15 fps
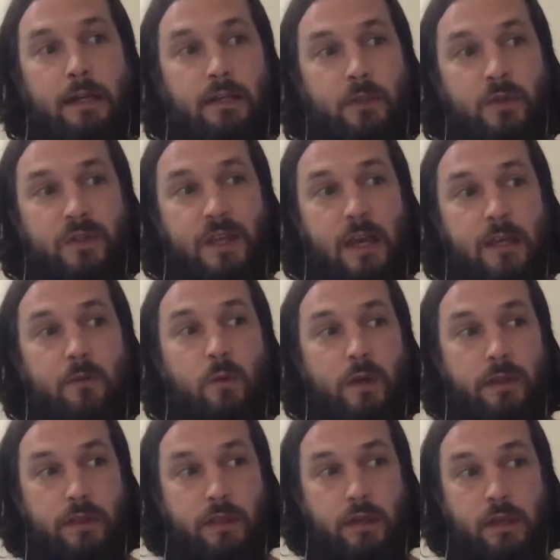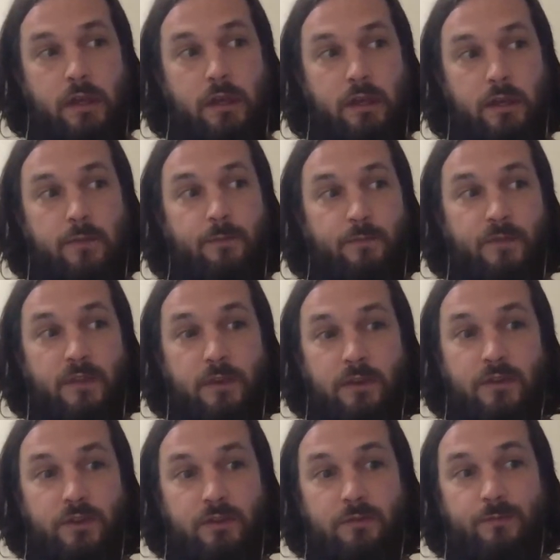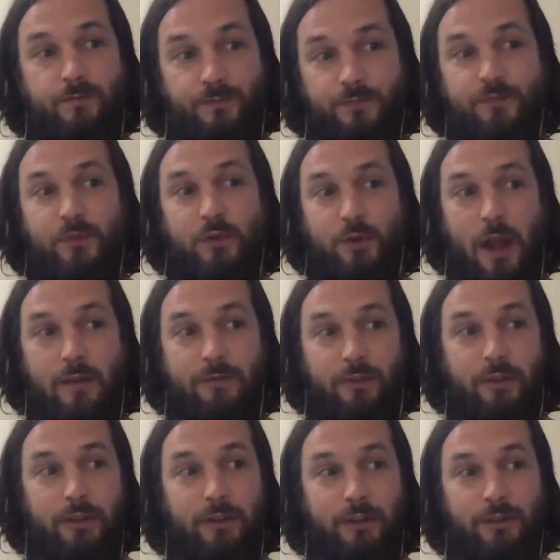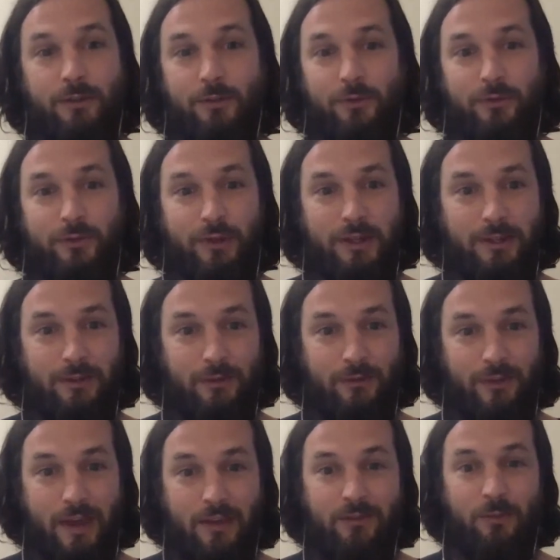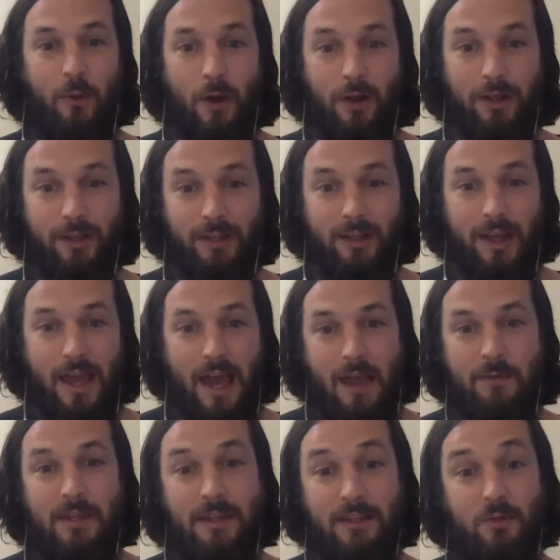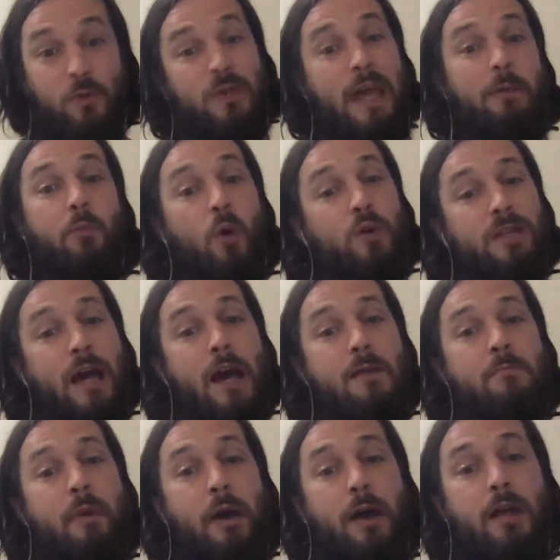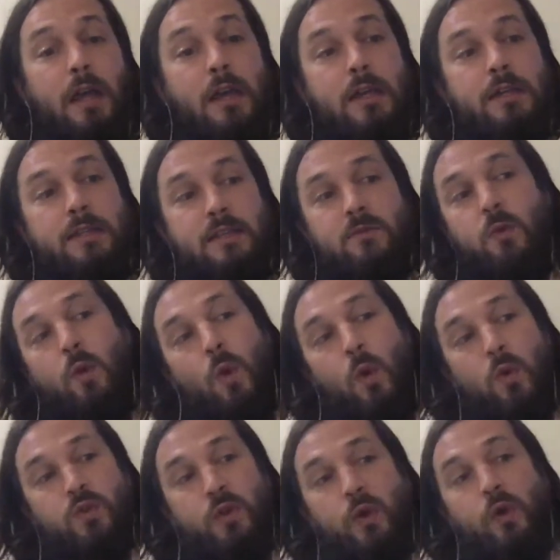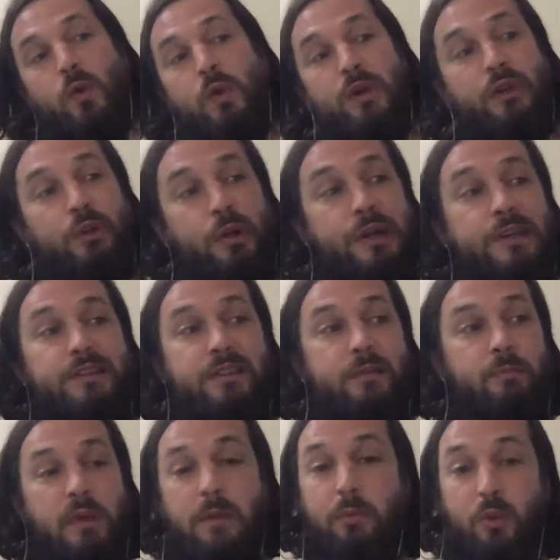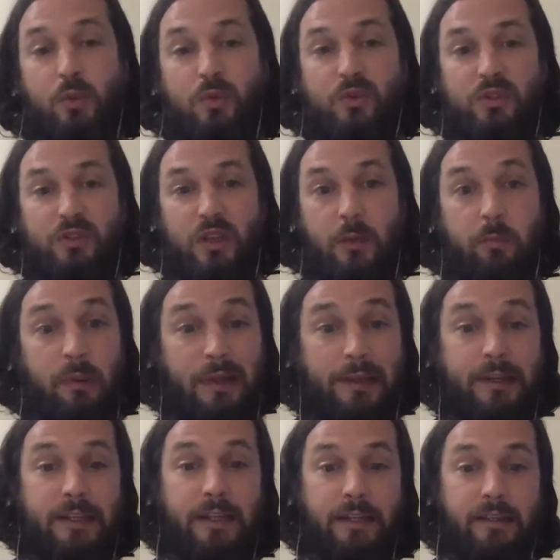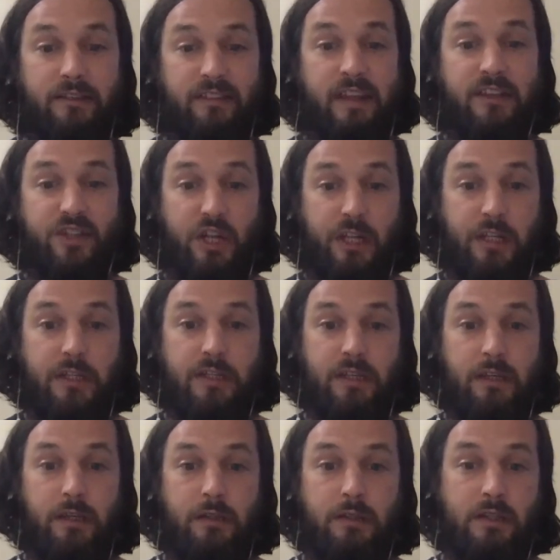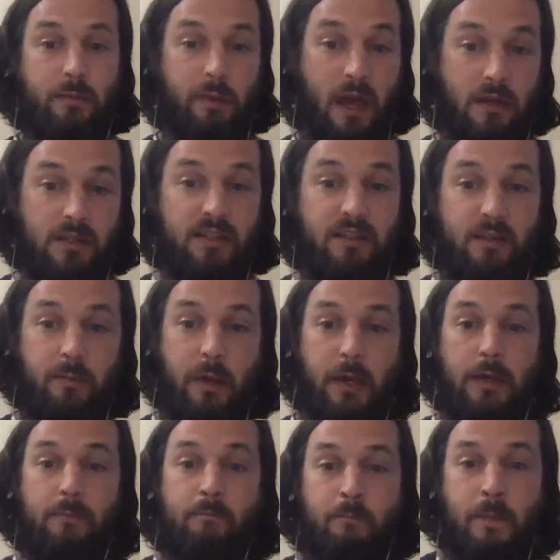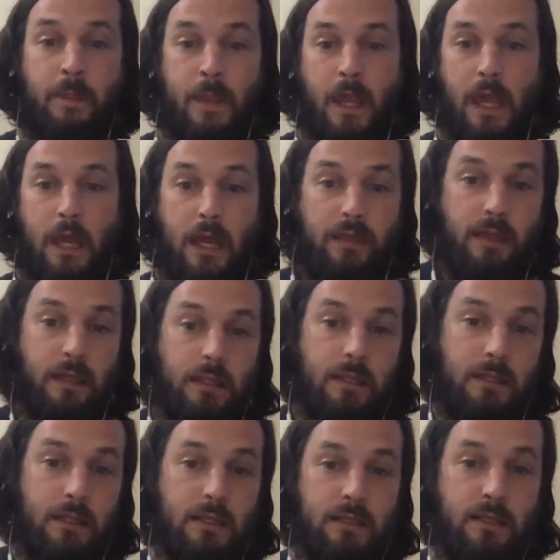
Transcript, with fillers: you said, with the graphic user interface wallet, I mean, this will take more time, but this will also increase people's ability essentially to participate. And I think that this